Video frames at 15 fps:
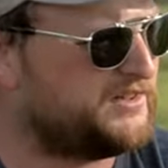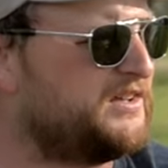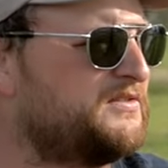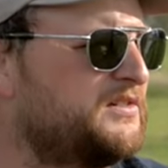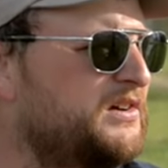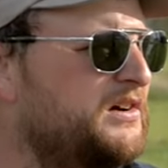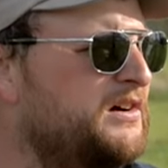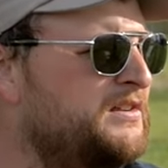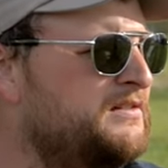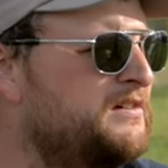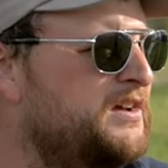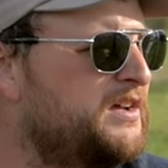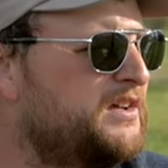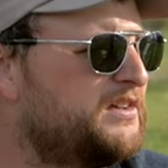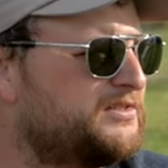in the gun.
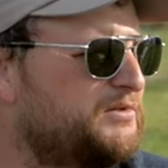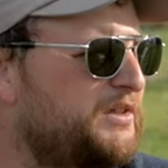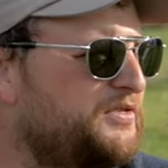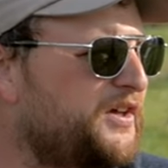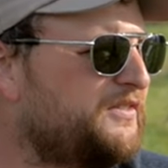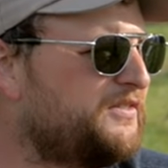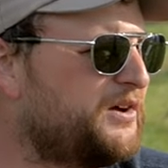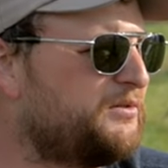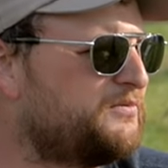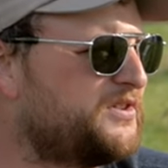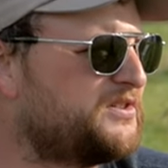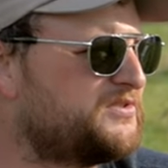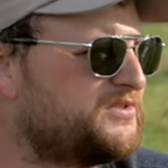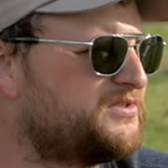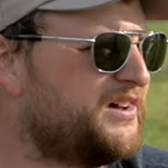So I think that
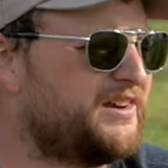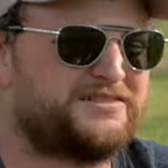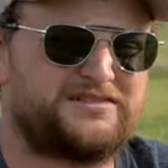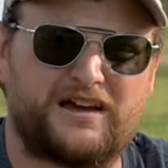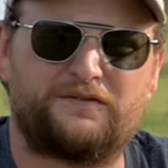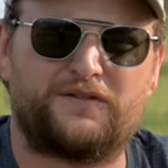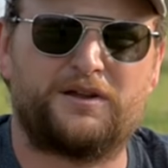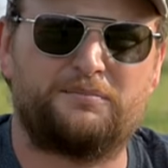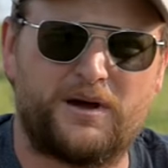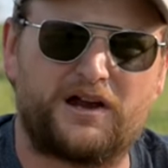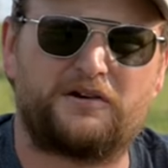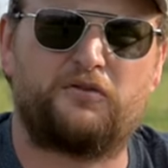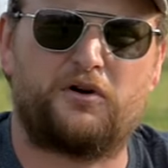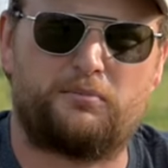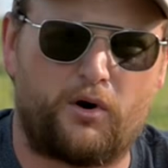this is gonna definitely
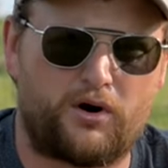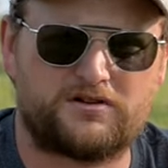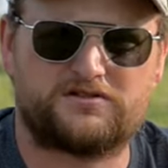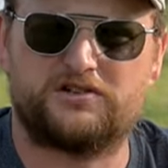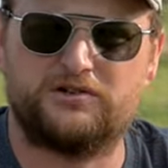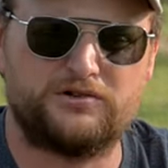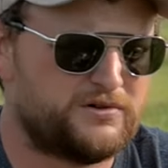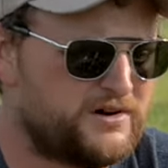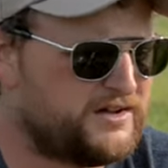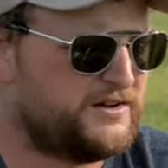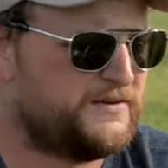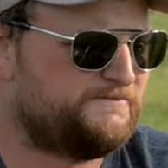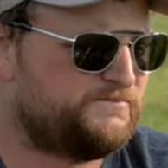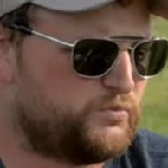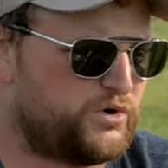beg for a part two.
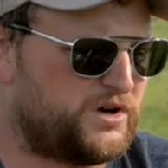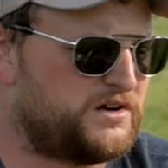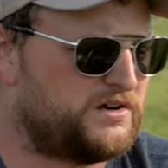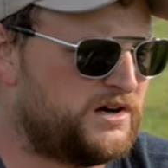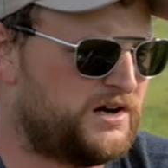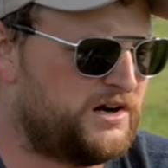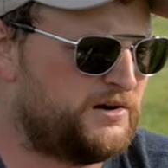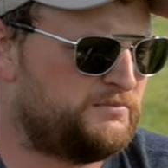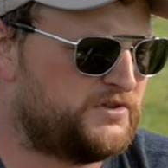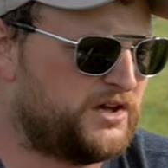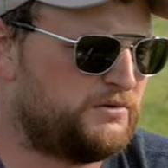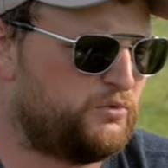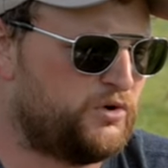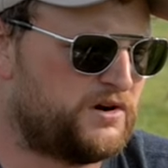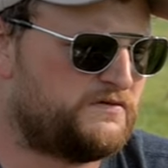We're gonna um,
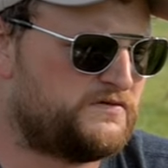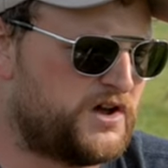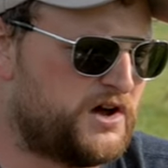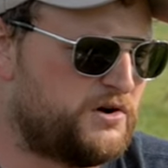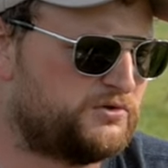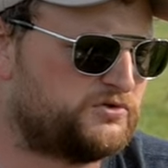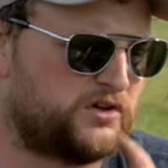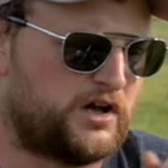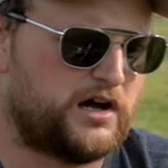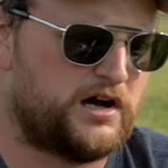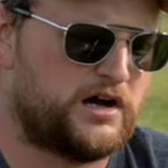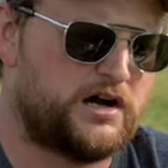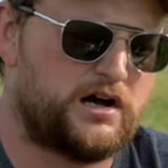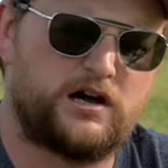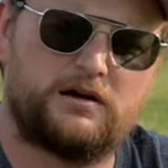get one of those,
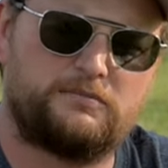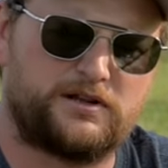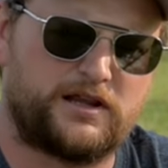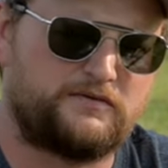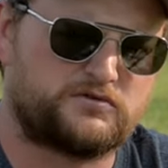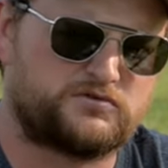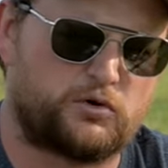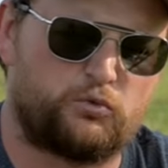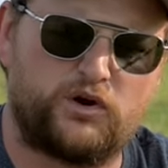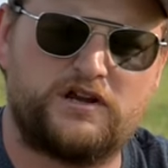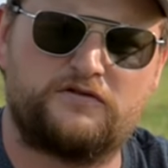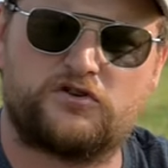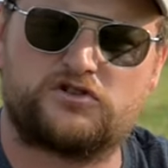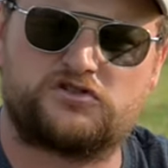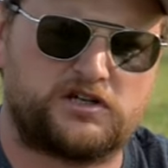uh, I believe it was a
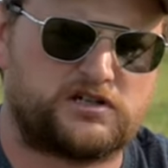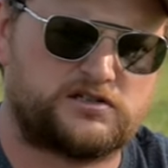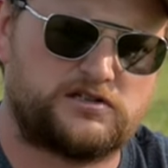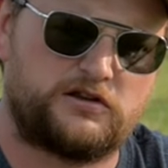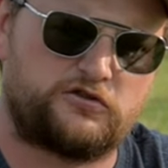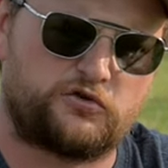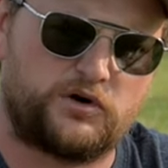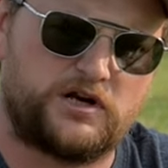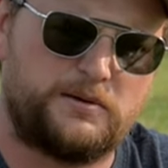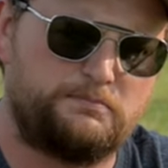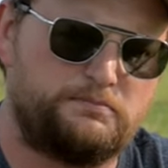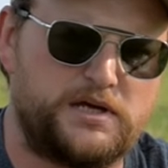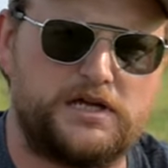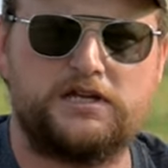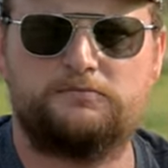Weaver sixty-three
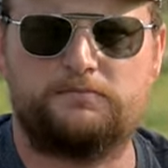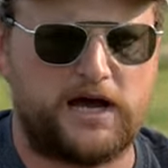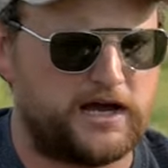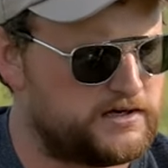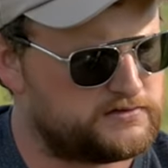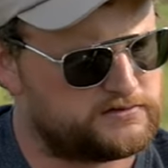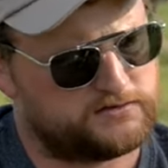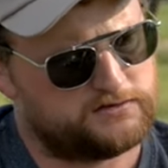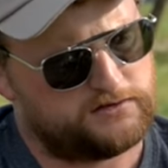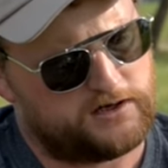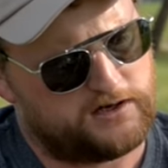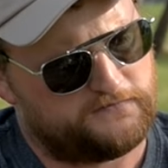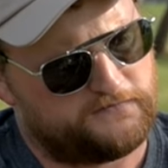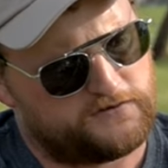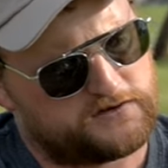B base
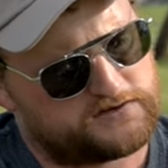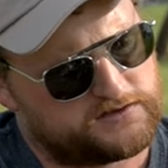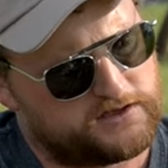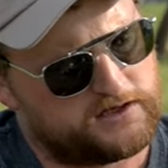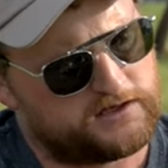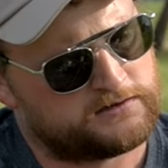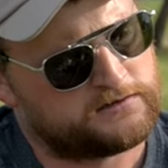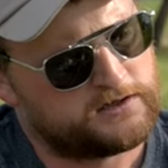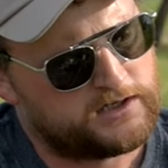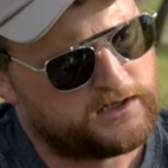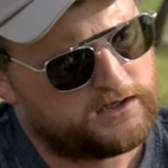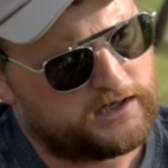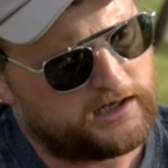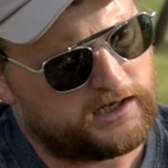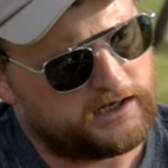uh, for this thing,
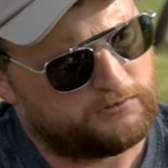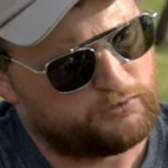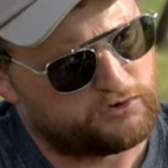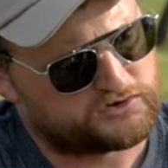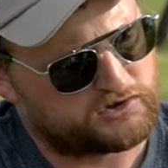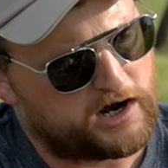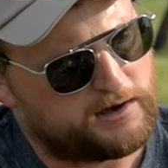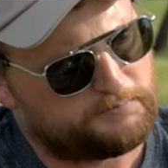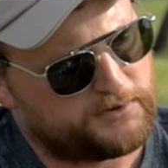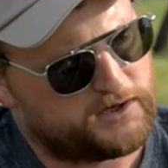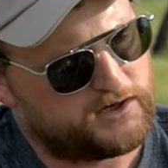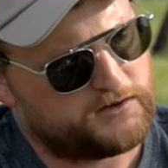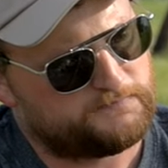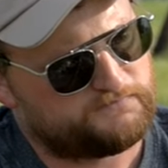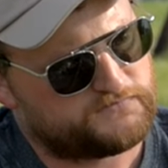and we'll drop
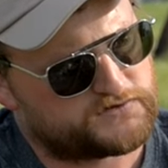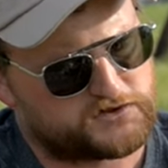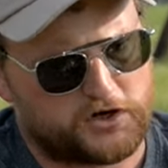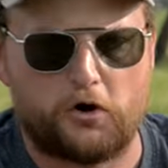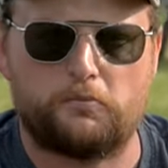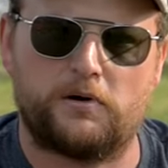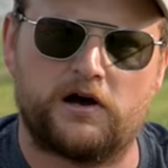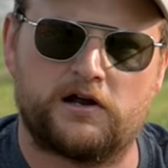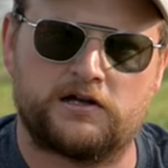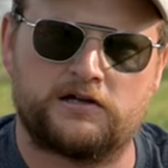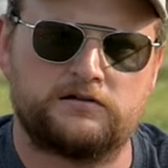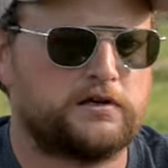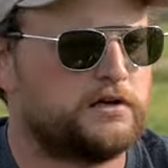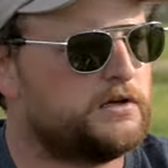a scope on it